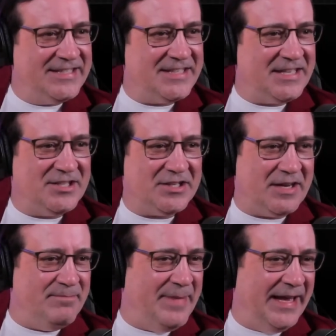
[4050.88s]
this a, just
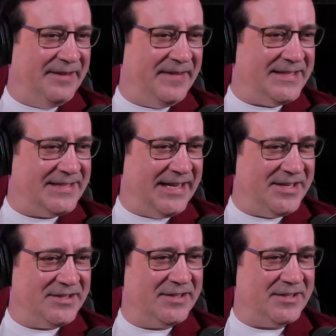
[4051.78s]
a
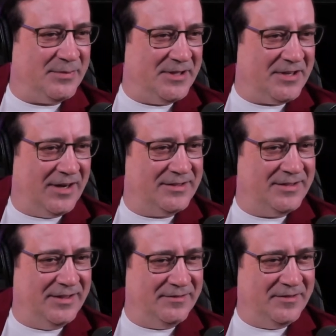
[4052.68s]
manifestation? Because we talked
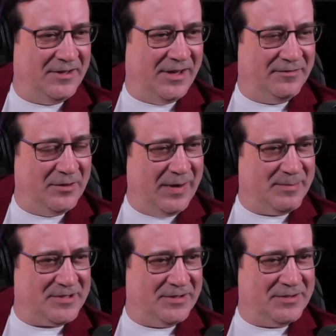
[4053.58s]
in a few, a few
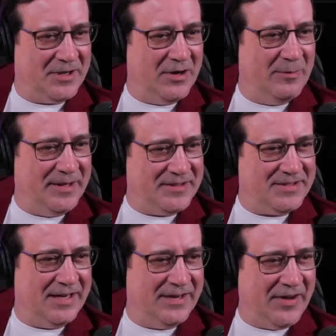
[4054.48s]
episodes ago about mm -hmm. the mm-hmm.
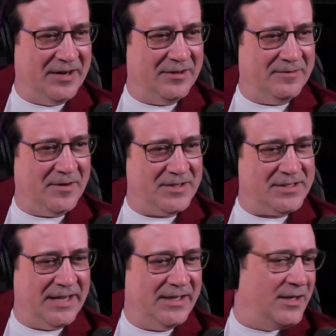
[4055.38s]
city of Idaho Falls
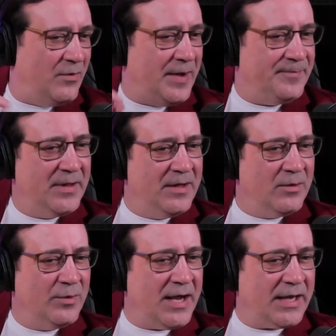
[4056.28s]
saying, you know what?
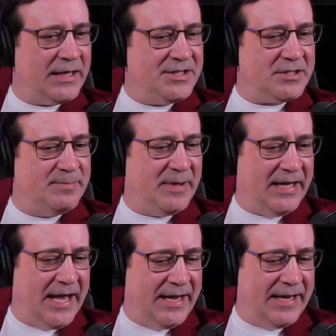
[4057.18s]
We're not going to just
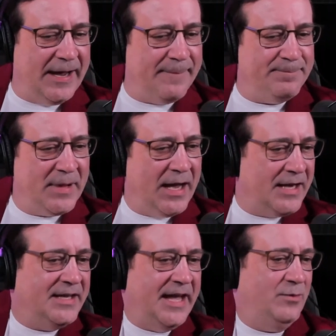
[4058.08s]
be a, um, a
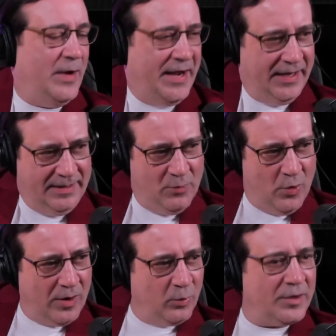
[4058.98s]
gateway
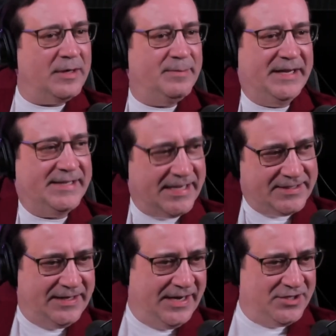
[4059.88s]
anymore. We're mm -hmm. going to be a
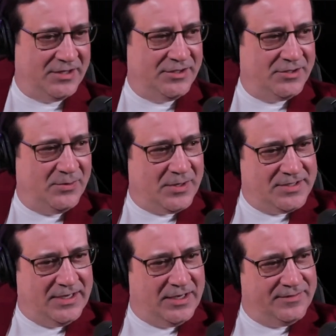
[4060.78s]
destination unto
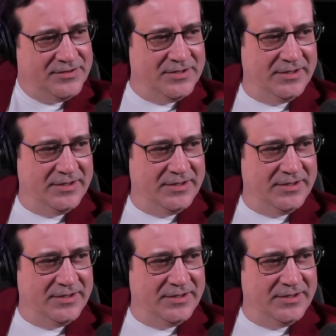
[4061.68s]
ourselves. Mm